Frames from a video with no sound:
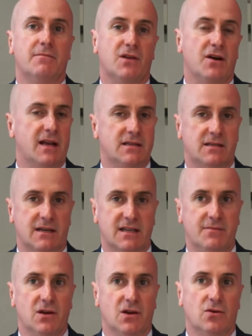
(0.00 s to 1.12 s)
don't hesitate to
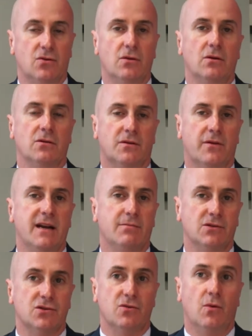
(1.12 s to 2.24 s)
give me a call on
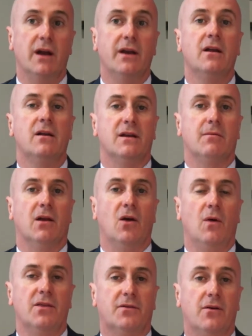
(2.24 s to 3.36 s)
3221
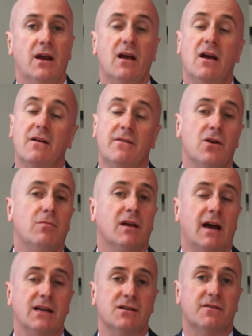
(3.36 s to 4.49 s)
0013 for an
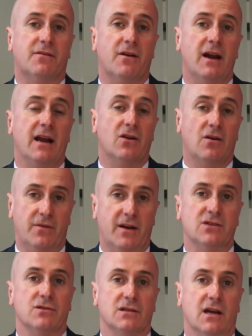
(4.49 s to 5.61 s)
obligation-free and
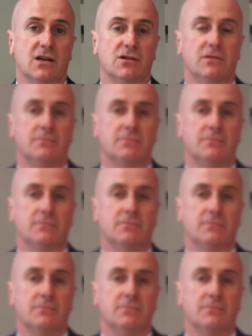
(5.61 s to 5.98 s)
confidential discussion.